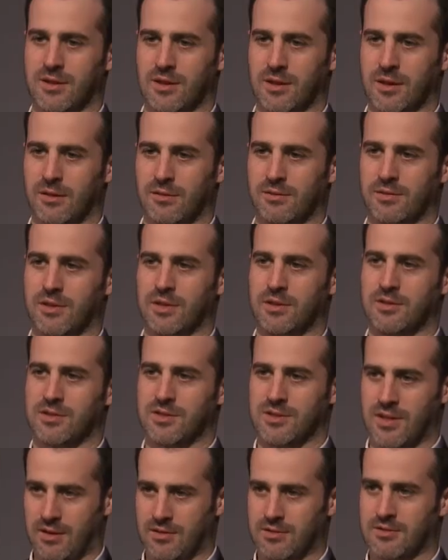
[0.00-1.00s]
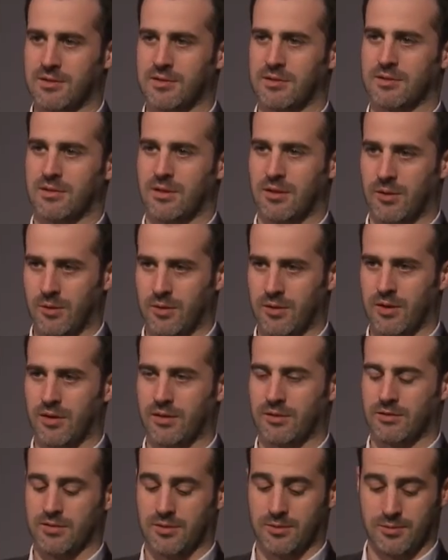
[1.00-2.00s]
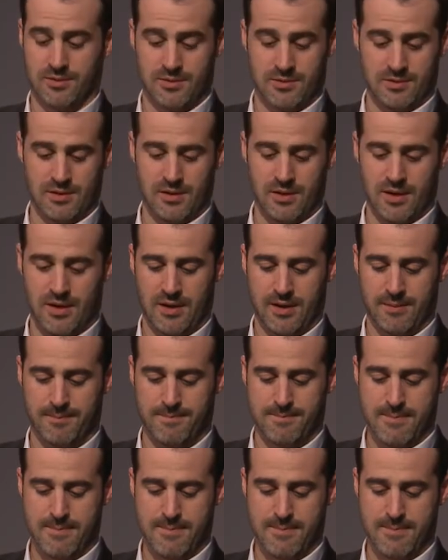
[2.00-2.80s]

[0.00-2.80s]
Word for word: of consensus. Okay. So. Um, right